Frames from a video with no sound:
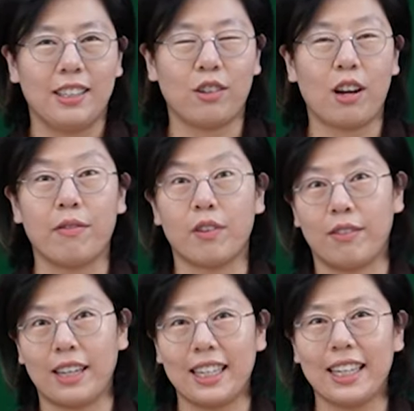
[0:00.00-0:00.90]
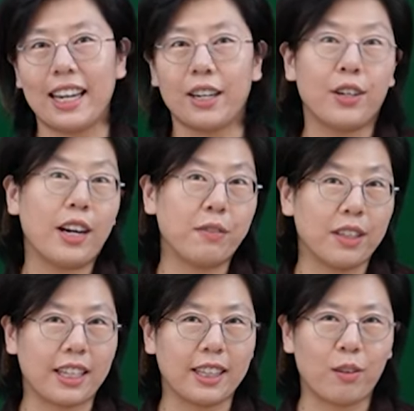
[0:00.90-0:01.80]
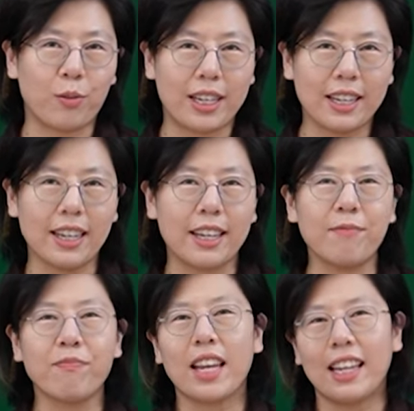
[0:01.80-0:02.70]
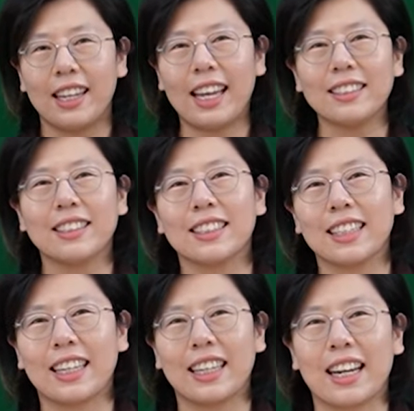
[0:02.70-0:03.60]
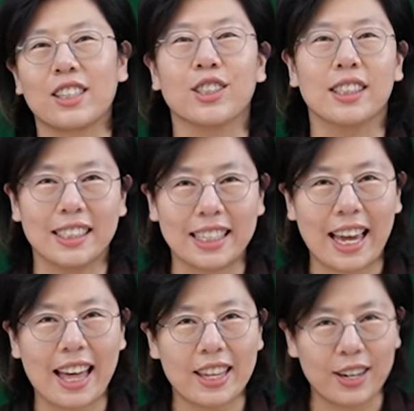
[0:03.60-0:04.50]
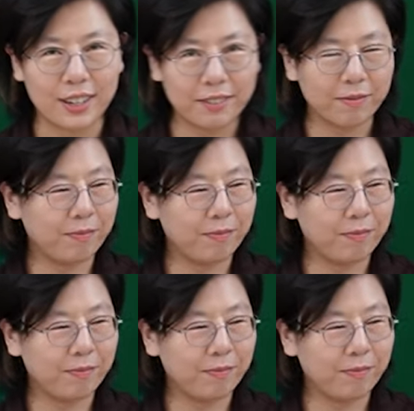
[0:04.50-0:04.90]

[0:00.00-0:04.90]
So I've already gathered everything that we need. Let's do the connection together.